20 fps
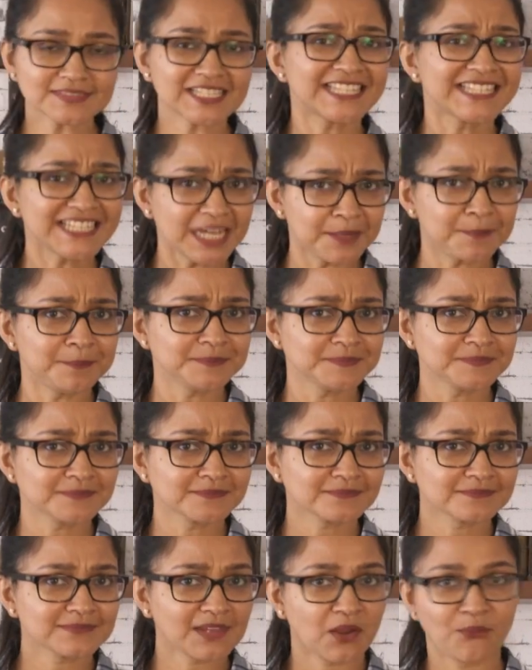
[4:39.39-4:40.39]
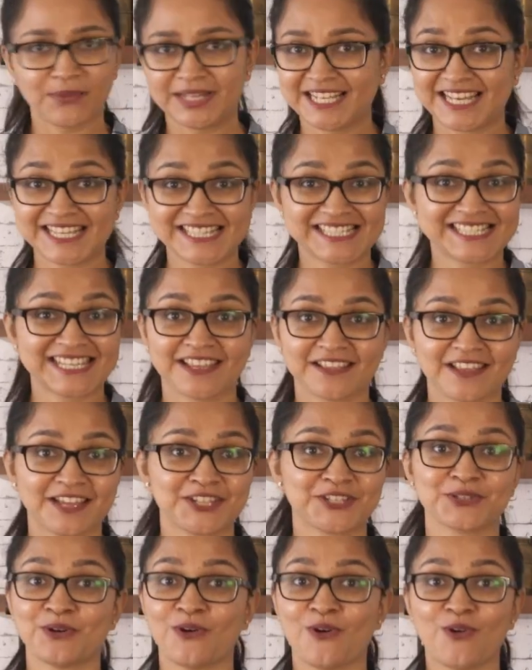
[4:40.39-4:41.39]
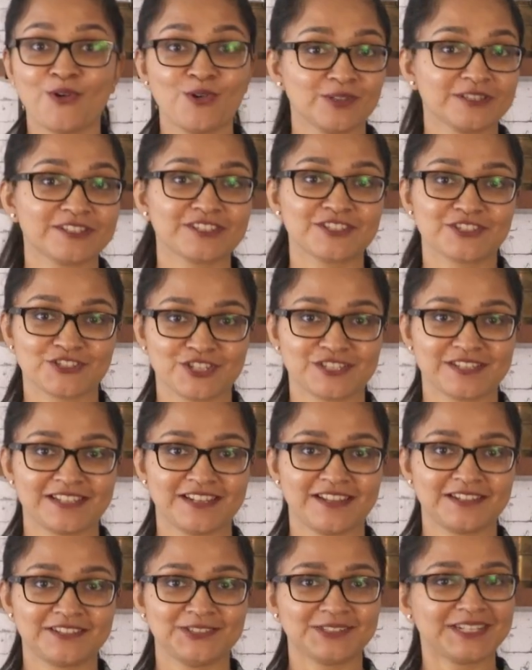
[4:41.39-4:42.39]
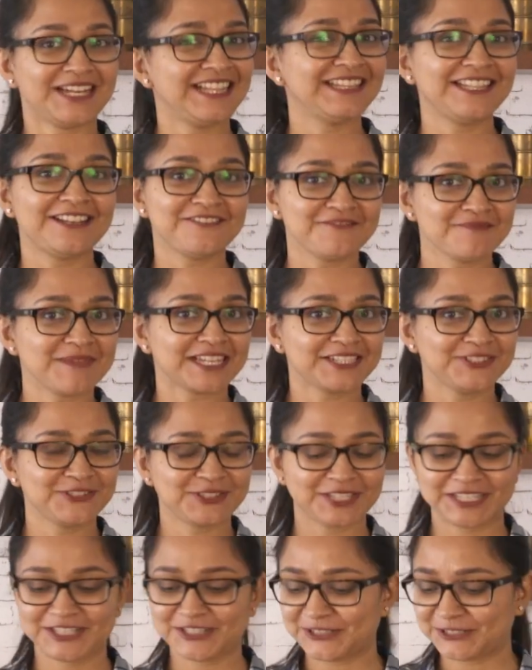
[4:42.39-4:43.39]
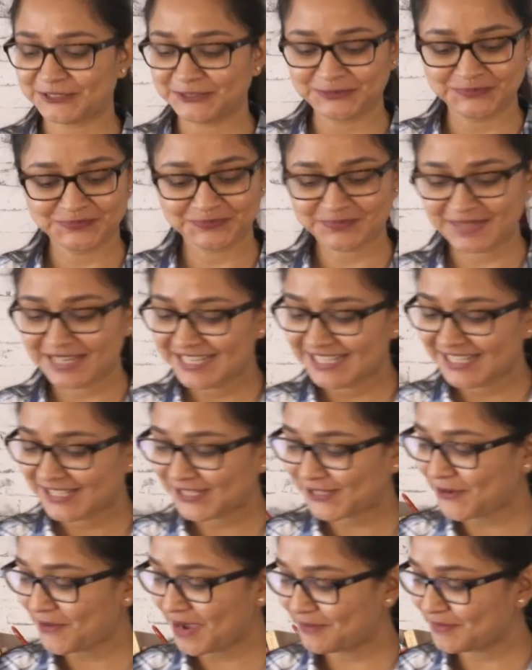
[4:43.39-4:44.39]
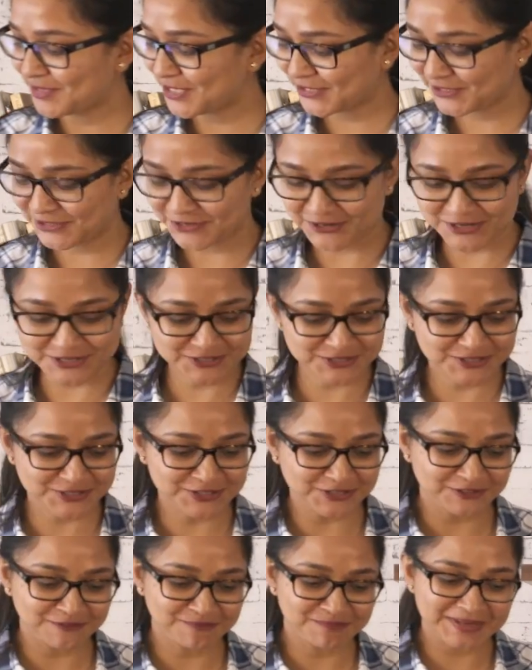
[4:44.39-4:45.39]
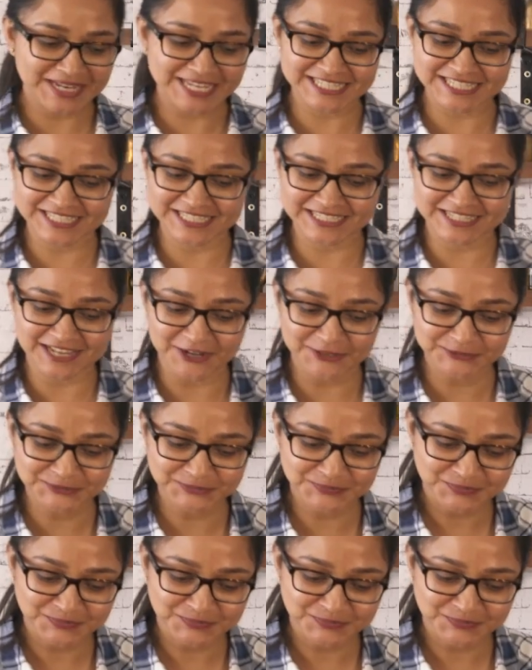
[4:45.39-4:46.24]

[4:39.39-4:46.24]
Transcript: Yum. Well, I say that to all the dishes that I cook. I love my cooking, you know. So I'm just going to sort of plate it now,